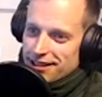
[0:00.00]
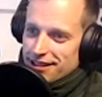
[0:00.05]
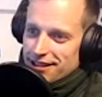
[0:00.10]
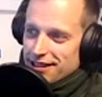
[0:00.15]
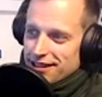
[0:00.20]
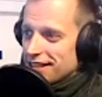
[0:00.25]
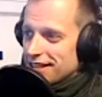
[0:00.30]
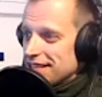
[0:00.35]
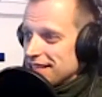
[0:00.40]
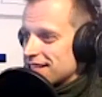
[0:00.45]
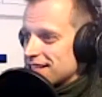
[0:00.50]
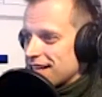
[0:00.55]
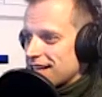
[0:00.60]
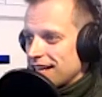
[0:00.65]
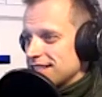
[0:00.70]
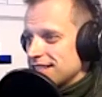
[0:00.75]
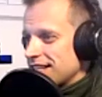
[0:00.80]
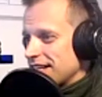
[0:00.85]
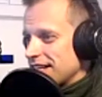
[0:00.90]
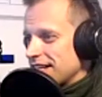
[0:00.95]
that these
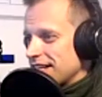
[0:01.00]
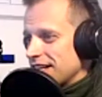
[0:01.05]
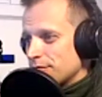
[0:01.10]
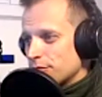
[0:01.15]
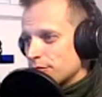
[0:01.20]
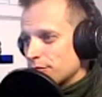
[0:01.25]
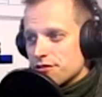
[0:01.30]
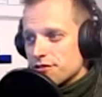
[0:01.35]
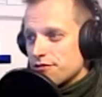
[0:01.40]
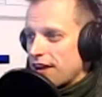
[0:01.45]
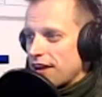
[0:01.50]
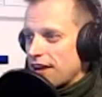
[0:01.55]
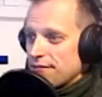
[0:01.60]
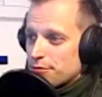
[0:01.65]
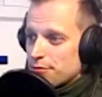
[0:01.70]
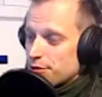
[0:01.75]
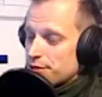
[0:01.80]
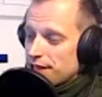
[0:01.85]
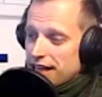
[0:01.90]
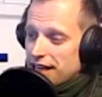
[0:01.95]
kinds of numbers,
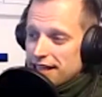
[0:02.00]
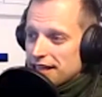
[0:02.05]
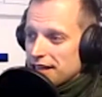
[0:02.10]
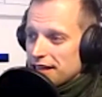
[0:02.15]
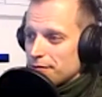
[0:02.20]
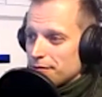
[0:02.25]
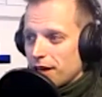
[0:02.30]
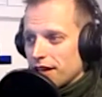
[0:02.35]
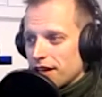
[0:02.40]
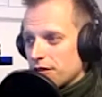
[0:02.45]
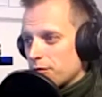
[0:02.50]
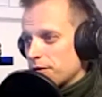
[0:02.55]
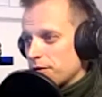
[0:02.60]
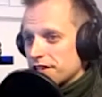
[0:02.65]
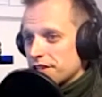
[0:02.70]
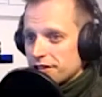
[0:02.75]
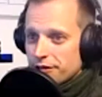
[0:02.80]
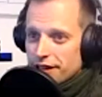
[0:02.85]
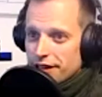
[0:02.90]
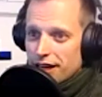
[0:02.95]
5% in a month, whether you're
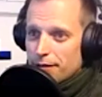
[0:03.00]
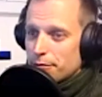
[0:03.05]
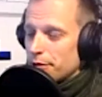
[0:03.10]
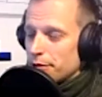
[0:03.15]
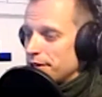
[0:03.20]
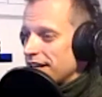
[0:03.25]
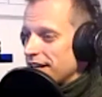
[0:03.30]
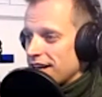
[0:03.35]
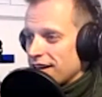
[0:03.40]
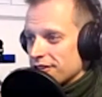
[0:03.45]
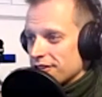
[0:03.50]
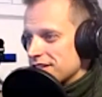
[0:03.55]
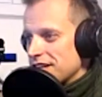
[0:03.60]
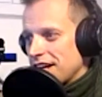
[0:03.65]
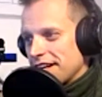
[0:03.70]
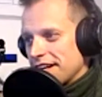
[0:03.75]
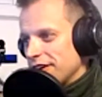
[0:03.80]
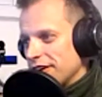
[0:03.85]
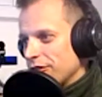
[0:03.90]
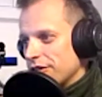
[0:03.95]
going up or down, is not
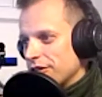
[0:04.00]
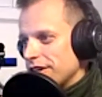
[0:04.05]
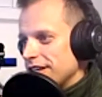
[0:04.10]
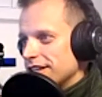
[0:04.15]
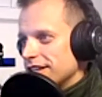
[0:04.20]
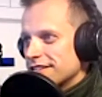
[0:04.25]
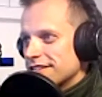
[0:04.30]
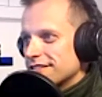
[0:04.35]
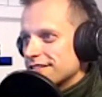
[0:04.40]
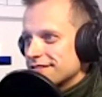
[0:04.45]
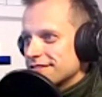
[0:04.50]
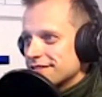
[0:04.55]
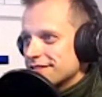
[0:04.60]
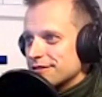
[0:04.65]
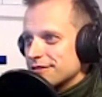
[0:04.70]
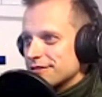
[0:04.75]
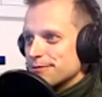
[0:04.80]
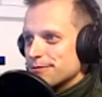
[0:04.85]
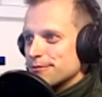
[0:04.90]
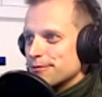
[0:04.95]
healthy,
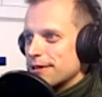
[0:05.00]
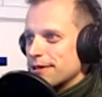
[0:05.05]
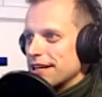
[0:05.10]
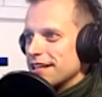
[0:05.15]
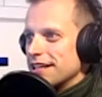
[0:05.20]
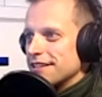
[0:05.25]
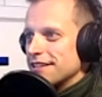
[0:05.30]
right?